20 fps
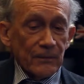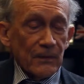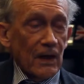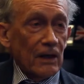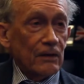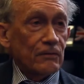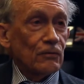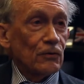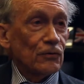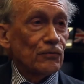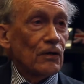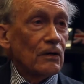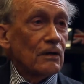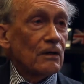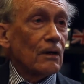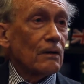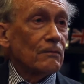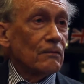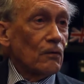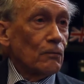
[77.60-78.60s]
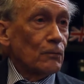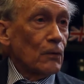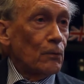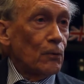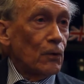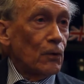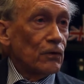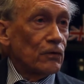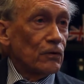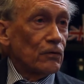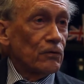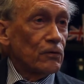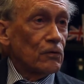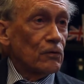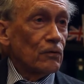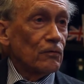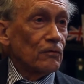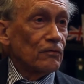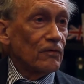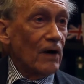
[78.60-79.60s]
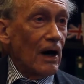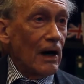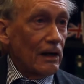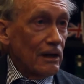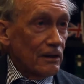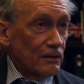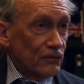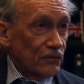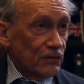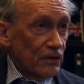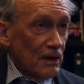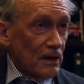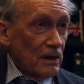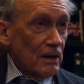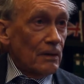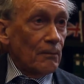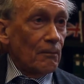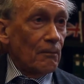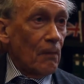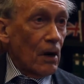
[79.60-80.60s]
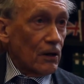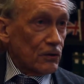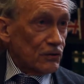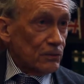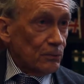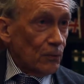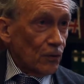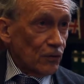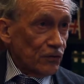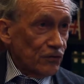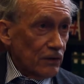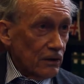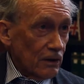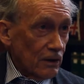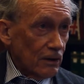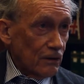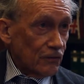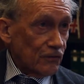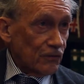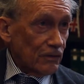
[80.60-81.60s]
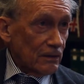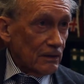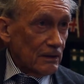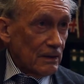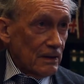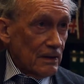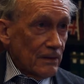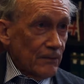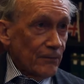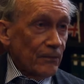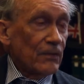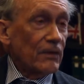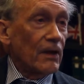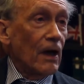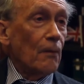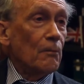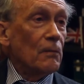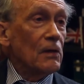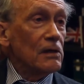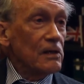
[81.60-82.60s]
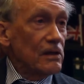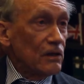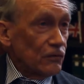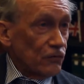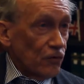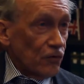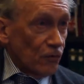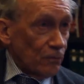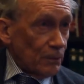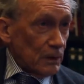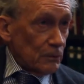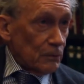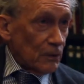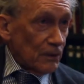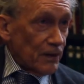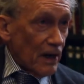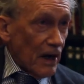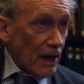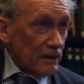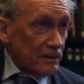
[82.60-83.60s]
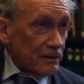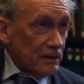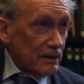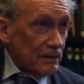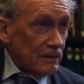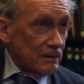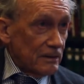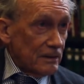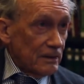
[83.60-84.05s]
that was, from the point of view of violence, much more serious. There are billions of people died.